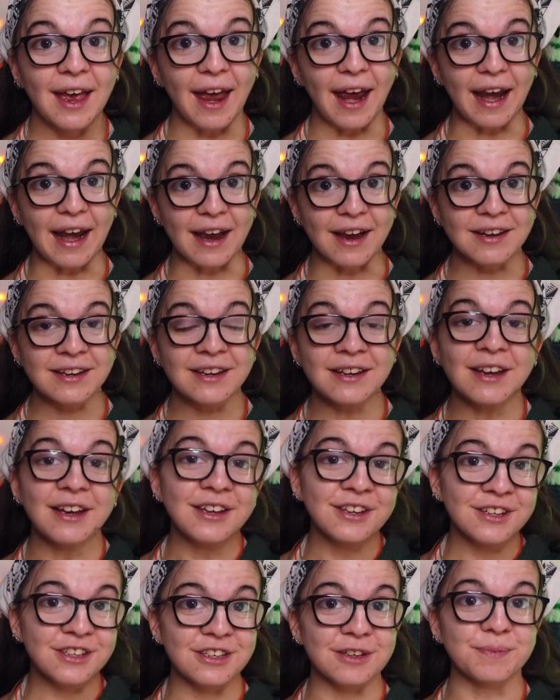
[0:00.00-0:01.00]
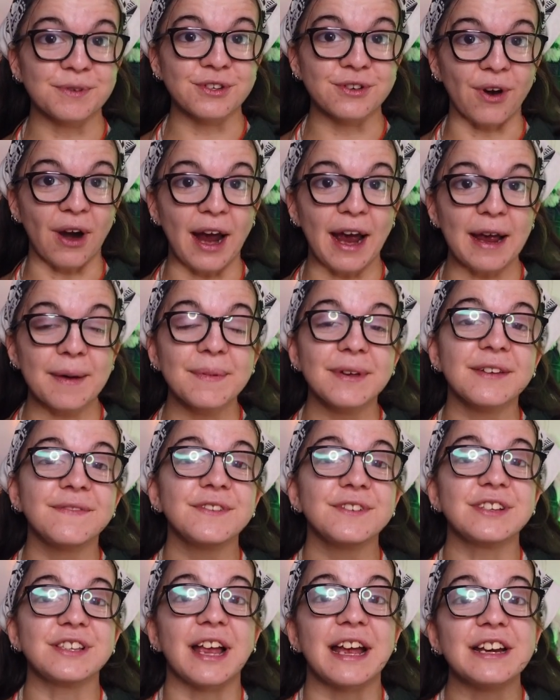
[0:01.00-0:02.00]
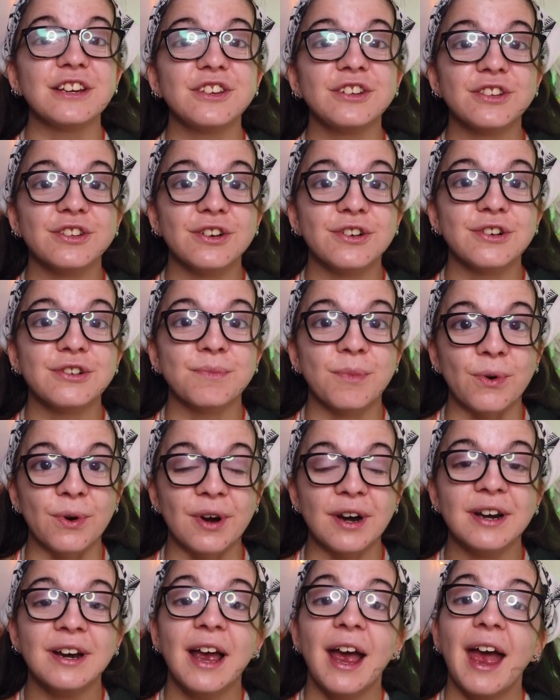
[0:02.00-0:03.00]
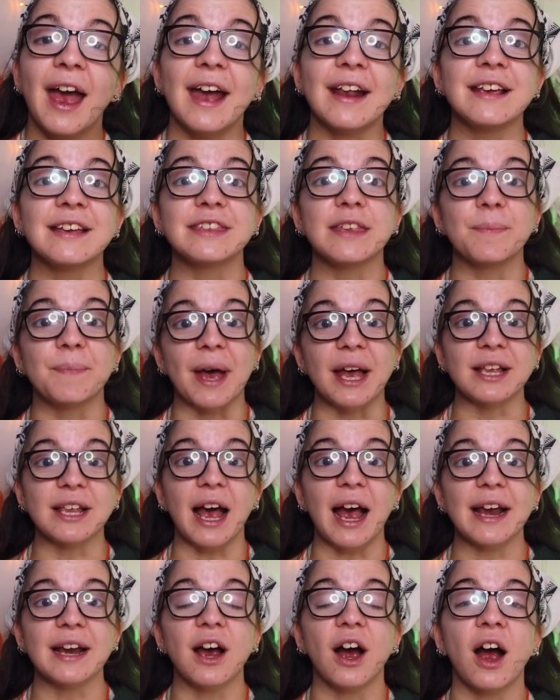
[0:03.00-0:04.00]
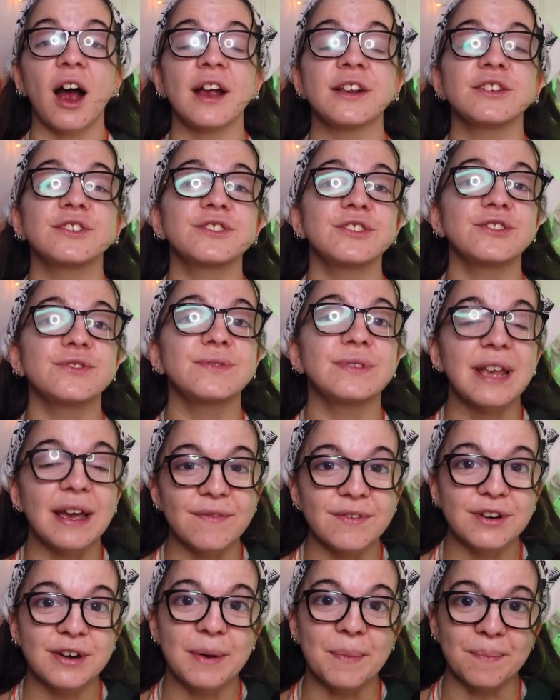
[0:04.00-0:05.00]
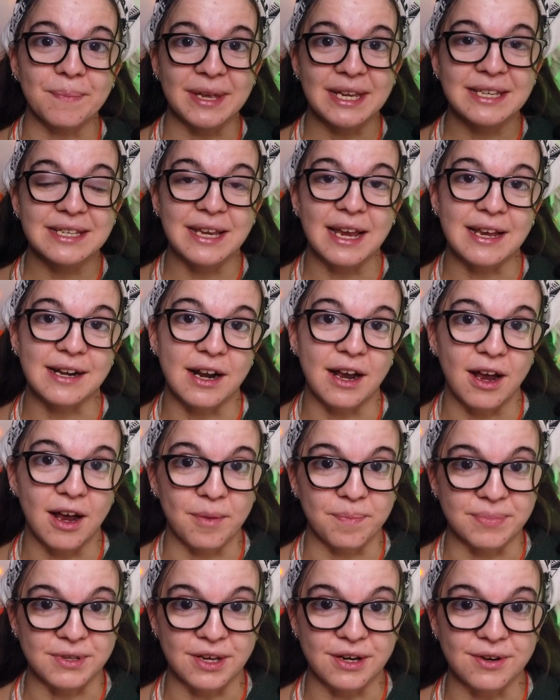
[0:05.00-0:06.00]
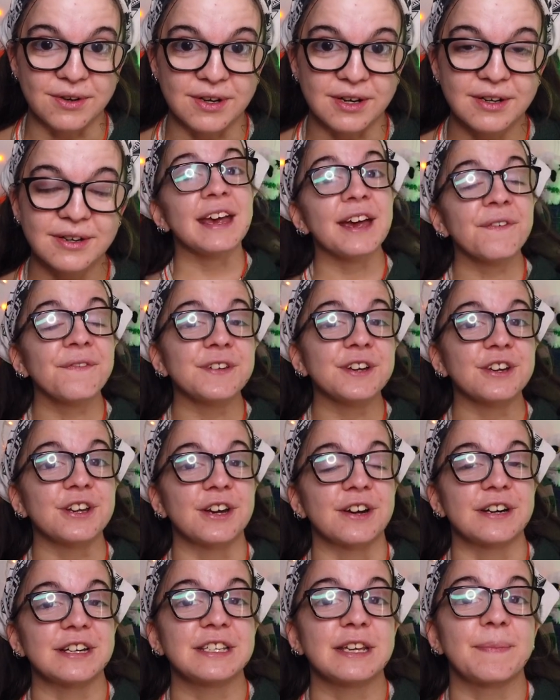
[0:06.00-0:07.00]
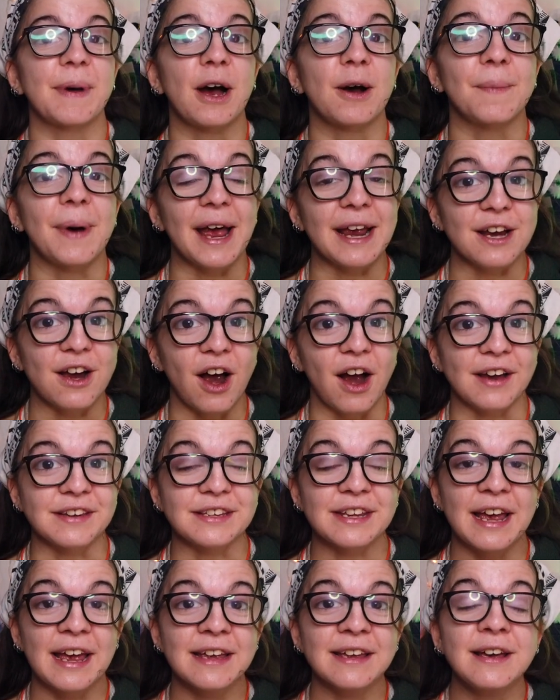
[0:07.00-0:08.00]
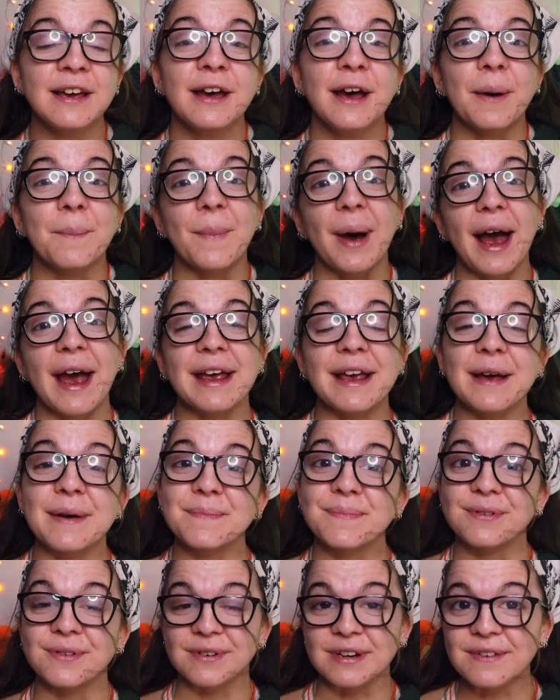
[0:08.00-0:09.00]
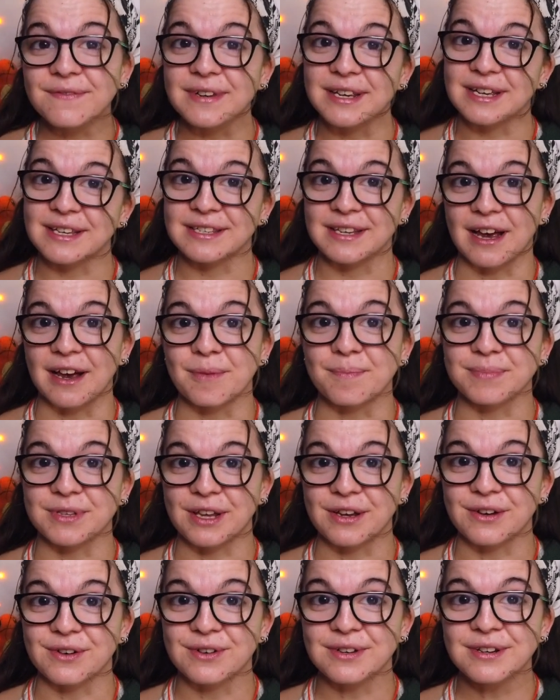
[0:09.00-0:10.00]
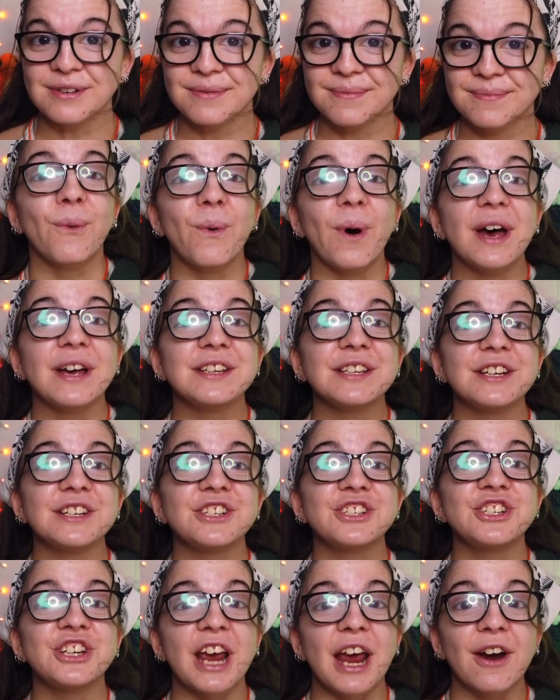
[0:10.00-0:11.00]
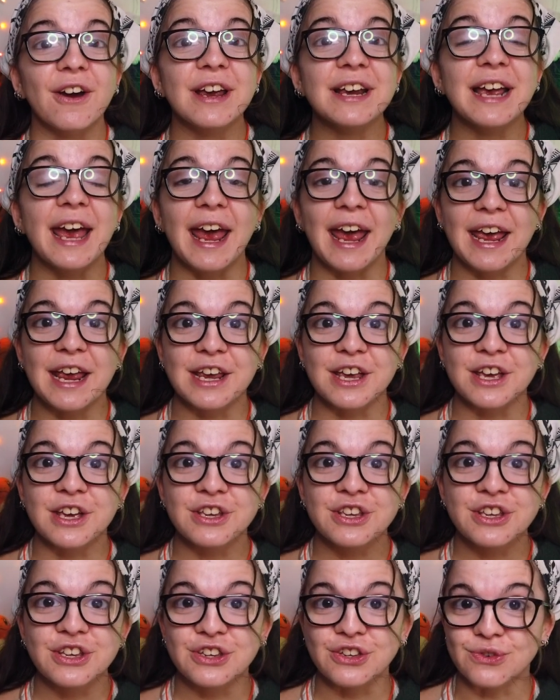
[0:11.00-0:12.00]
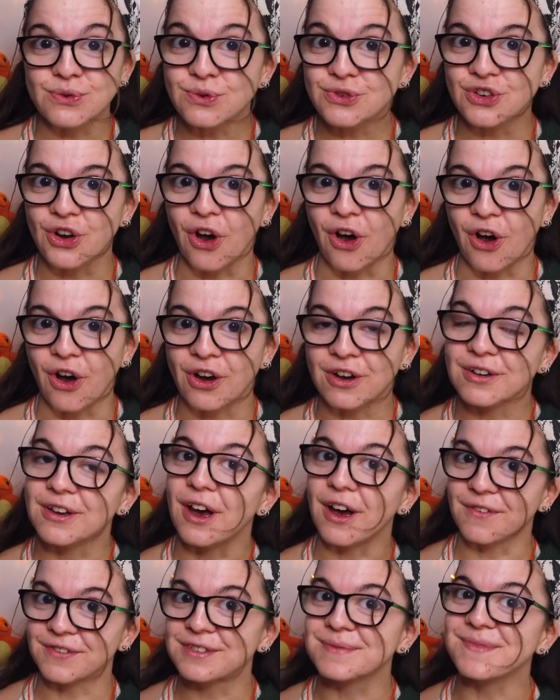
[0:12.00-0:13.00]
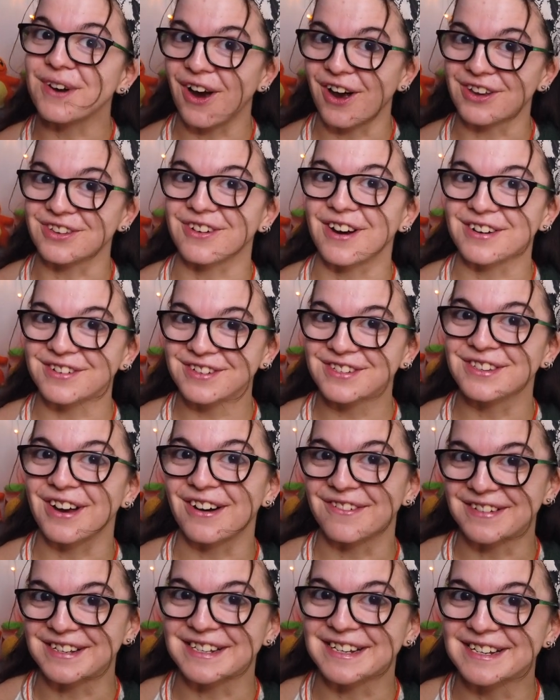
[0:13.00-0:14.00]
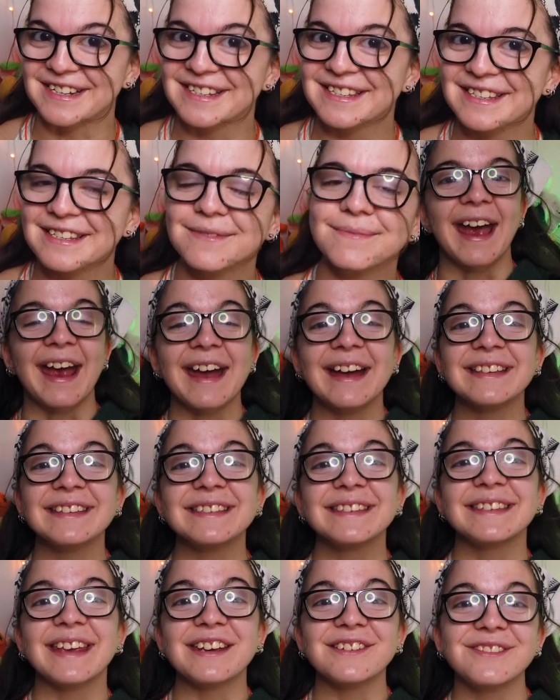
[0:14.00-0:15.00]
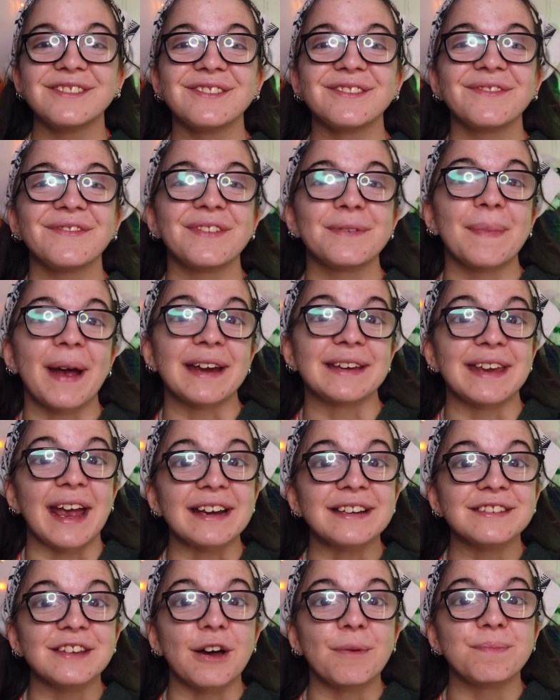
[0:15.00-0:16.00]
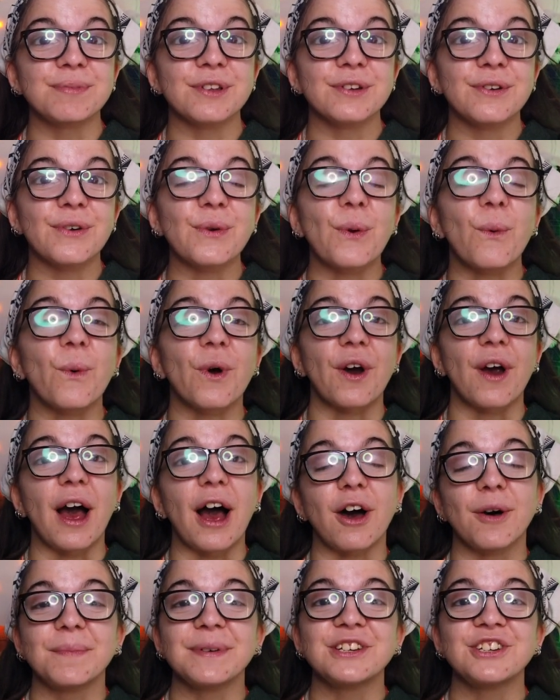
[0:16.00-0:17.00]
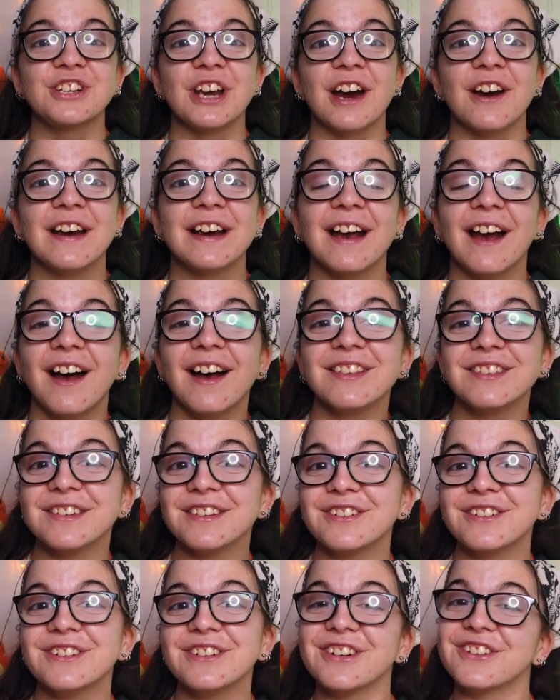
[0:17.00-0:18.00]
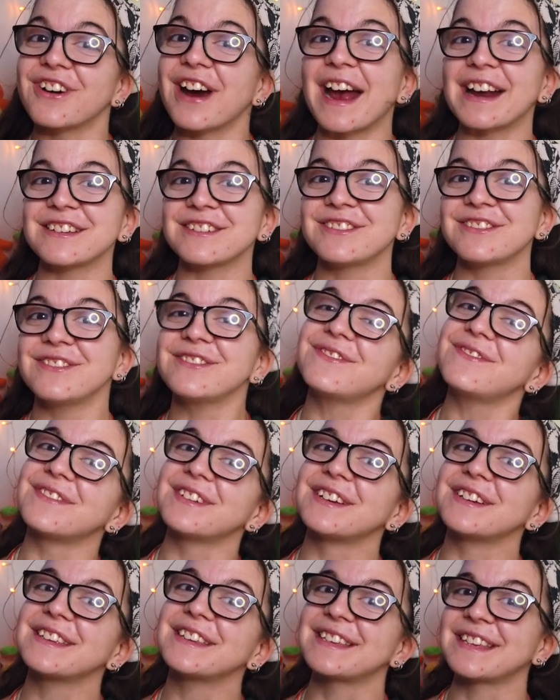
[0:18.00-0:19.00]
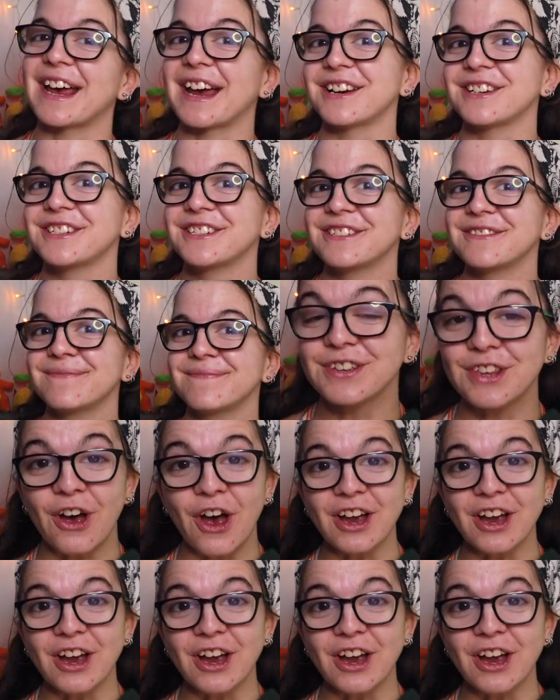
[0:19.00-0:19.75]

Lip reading: And subscribe if you'd like to learn more and hit the bell icon so you never miss an upload. If you're curious about my content, my previous upload was sharing a huge haul of some Colorado solventless, and stay tuned for my next upload where I'll be sharing a little gratitude-filled sesh for the